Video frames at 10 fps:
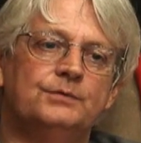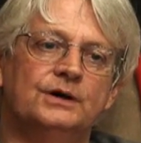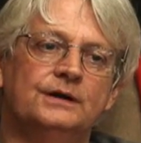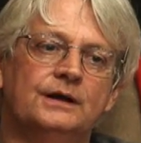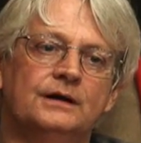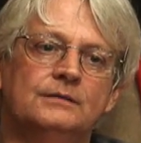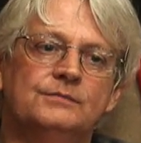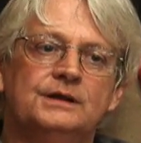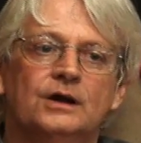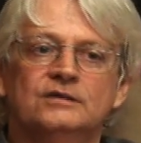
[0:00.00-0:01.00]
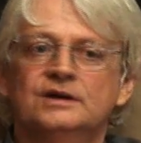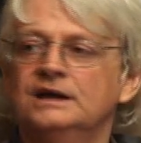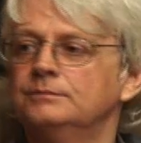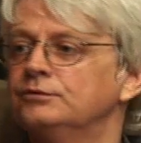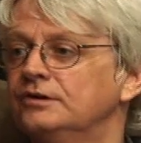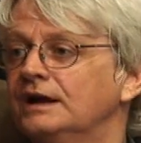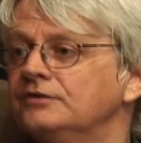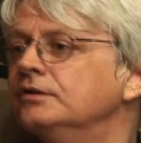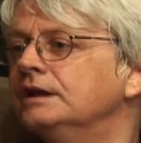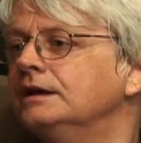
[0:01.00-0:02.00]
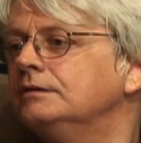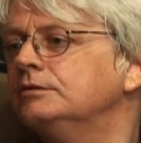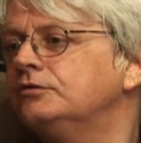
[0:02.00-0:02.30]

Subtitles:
but the overhead projector did,